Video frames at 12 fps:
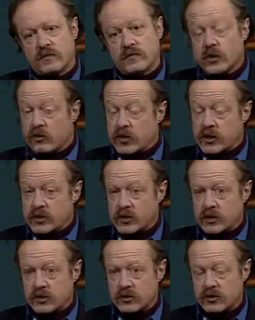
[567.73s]
the
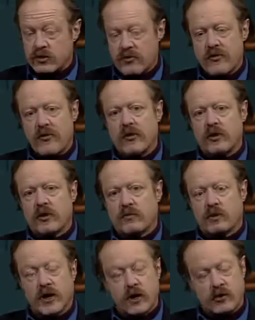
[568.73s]
Greeks,
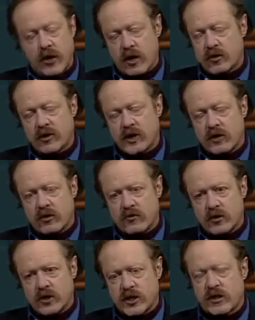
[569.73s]
Plato and Aristotle in
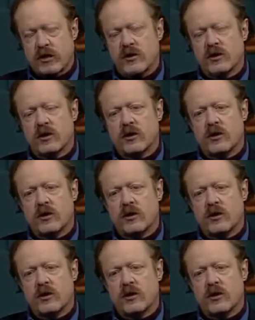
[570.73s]
particular,